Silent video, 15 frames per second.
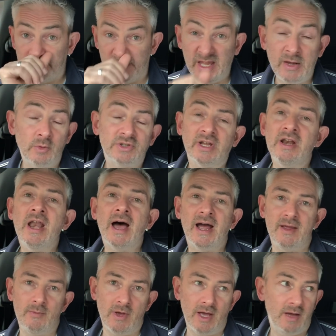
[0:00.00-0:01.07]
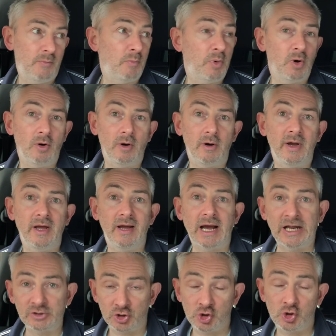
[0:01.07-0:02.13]
It was a nightmare, but
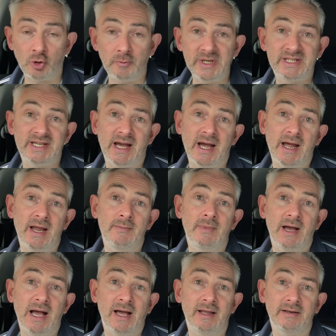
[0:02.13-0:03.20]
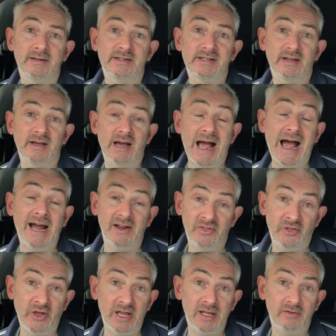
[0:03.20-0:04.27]
I just took my time, and I
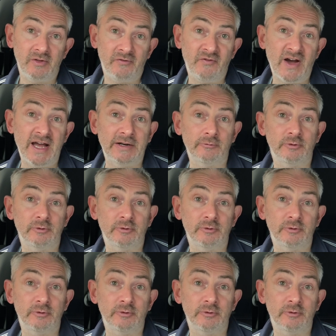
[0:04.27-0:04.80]
think the final